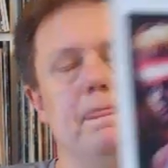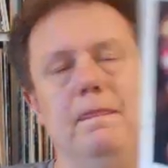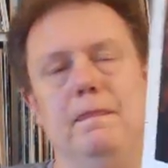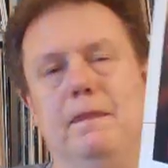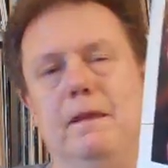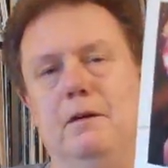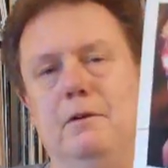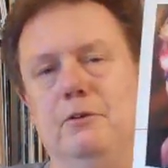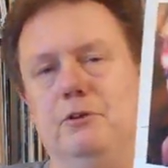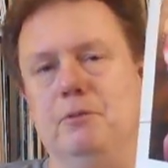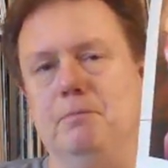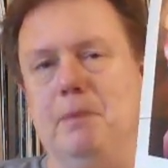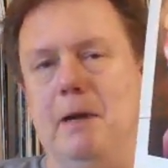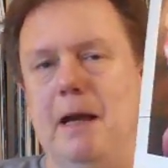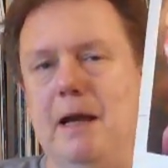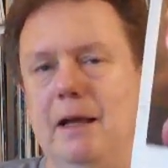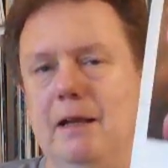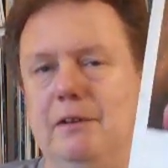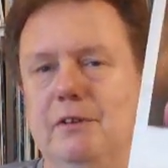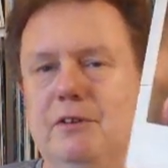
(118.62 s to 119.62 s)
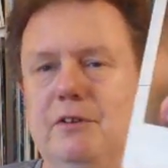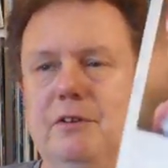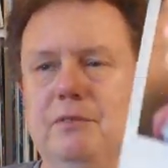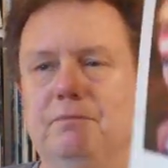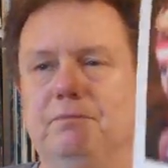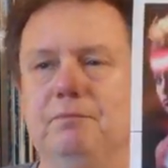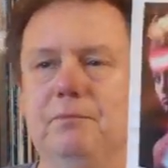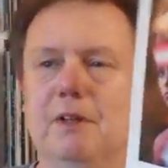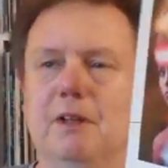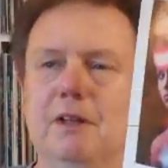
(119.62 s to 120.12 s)
there was a band.
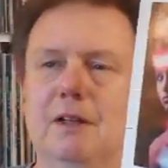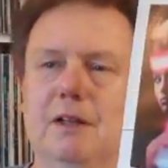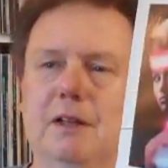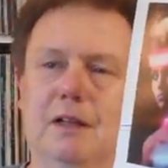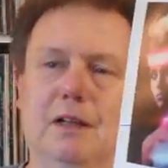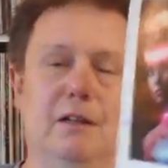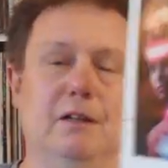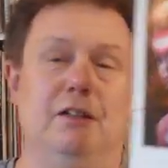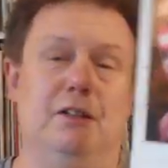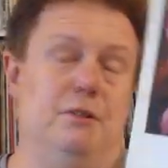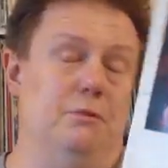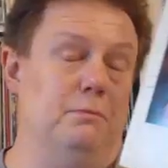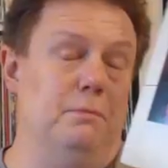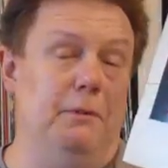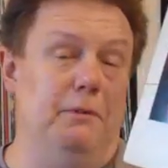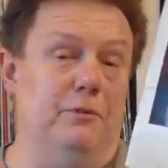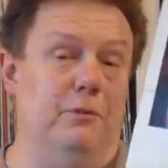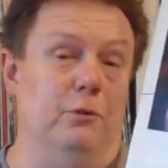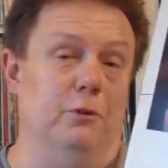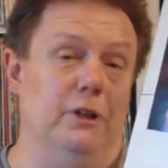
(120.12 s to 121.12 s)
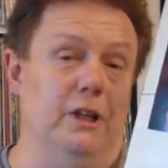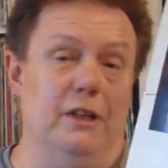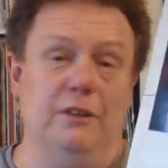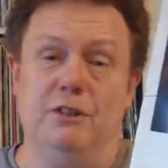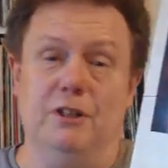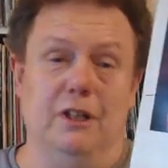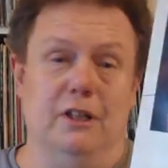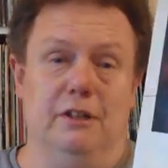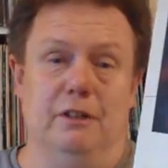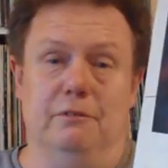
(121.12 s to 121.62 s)
And this is before the
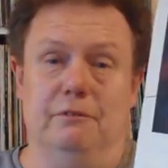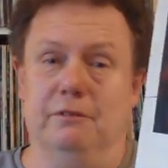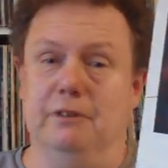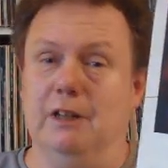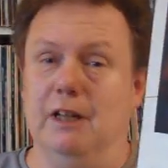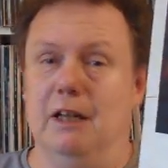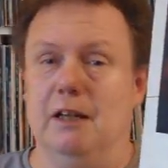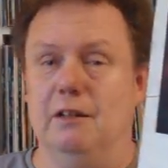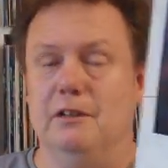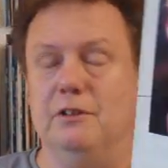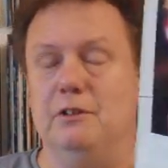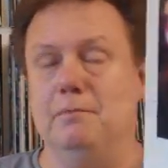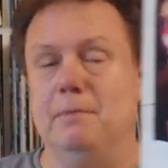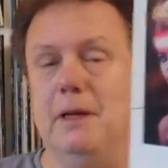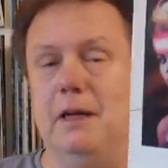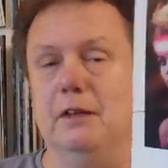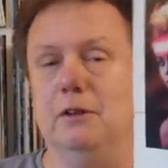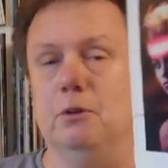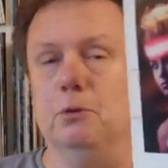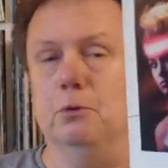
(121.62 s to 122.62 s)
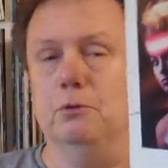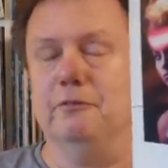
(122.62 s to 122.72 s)
internet, don't forget. There's a band called